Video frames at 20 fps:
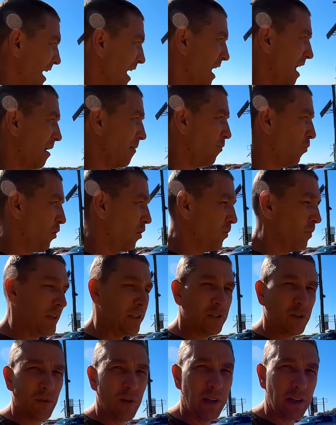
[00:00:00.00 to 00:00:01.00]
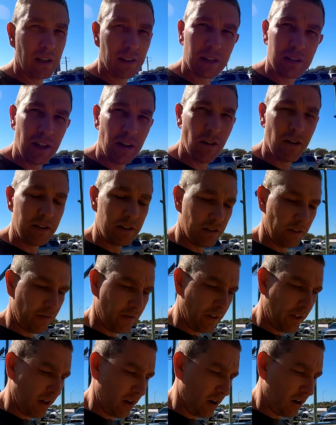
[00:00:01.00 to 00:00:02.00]
We'll be doing a series
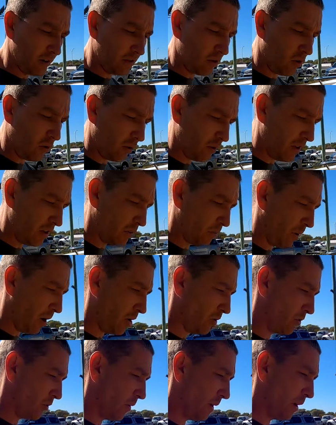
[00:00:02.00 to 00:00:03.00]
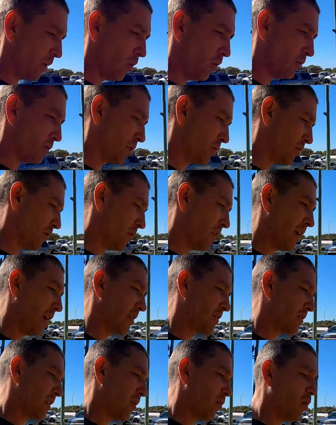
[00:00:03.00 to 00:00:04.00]
of videos on this boat doing all sorts of
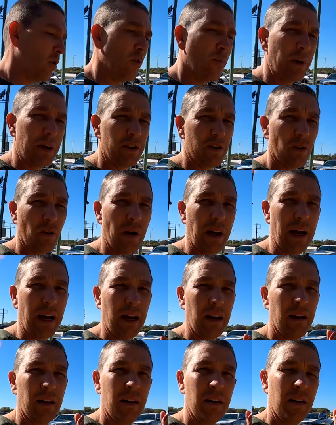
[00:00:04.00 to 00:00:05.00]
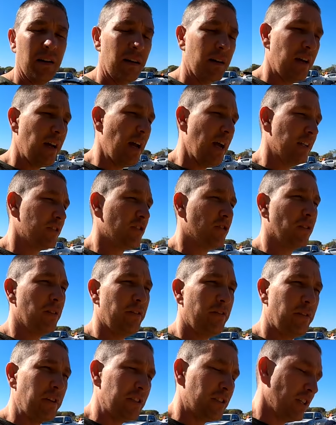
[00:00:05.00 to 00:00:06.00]
things. So we'll be doing
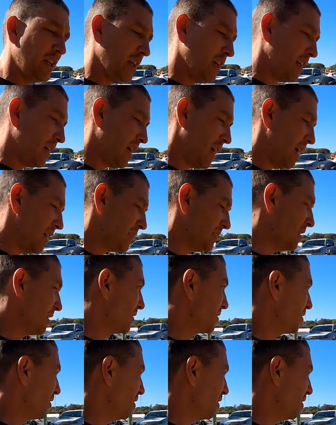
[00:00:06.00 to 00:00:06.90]
estuary fishing, casting